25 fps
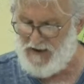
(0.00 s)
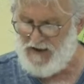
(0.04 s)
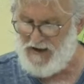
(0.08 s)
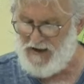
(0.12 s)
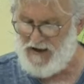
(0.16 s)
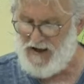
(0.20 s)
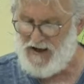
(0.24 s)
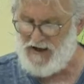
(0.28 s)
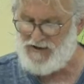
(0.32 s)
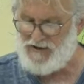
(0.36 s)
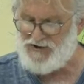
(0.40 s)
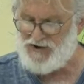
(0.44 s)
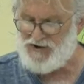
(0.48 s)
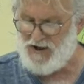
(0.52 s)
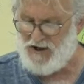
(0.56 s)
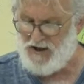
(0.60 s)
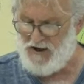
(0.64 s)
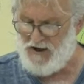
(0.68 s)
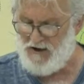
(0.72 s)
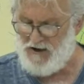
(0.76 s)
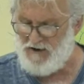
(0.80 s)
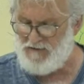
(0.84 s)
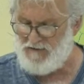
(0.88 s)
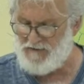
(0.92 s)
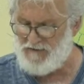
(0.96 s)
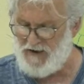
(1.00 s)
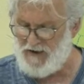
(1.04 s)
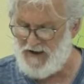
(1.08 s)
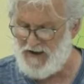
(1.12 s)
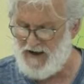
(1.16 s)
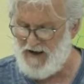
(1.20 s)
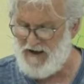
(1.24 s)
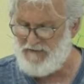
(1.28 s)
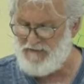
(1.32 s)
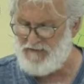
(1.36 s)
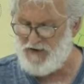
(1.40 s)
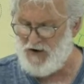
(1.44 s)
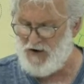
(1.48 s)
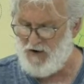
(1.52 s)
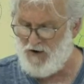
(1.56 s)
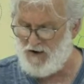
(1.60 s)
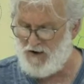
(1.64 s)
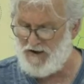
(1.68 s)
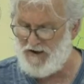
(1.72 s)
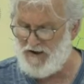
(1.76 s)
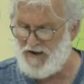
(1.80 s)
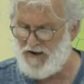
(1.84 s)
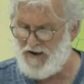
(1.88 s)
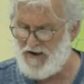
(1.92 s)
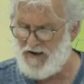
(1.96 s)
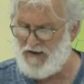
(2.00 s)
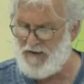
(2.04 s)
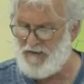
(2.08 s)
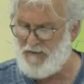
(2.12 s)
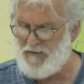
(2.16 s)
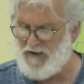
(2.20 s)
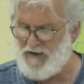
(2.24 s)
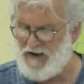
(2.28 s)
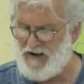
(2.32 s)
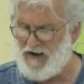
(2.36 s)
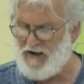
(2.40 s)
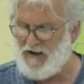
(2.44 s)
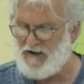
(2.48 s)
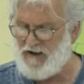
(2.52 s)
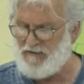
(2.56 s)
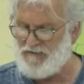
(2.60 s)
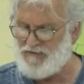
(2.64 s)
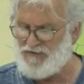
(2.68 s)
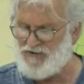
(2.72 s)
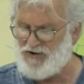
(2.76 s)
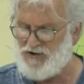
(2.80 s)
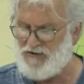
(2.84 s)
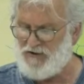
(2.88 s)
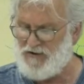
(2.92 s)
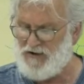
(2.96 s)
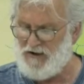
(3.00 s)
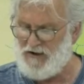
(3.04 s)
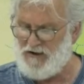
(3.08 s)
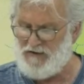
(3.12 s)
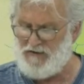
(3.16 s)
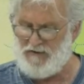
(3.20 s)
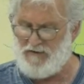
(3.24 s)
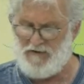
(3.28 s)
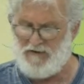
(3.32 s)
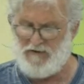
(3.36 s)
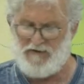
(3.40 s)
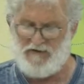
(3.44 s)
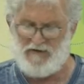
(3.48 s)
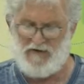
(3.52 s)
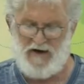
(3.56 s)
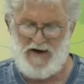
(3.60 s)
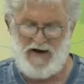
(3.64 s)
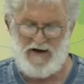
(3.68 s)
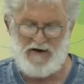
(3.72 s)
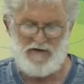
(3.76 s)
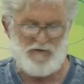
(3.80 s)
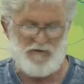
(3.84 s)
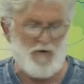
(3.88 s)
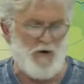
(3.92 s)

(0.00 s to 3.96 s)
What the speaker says: And Jehovah gave Jehoiakim, king of Judah, into his hands.